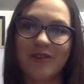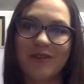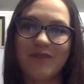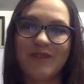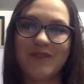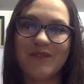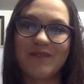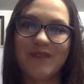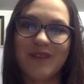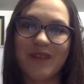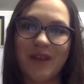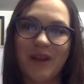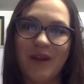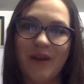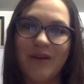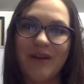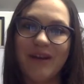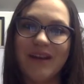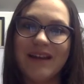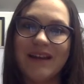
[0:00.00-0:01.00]
of this
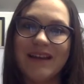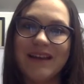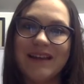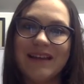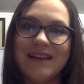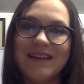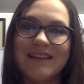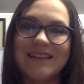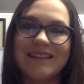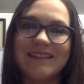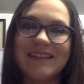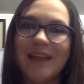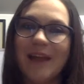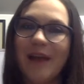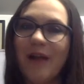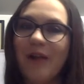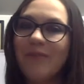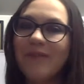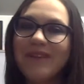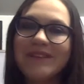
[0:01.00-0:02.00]
video.
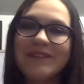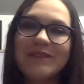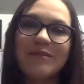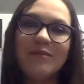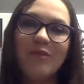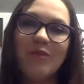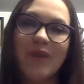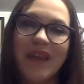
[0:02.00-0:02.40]
Tell me some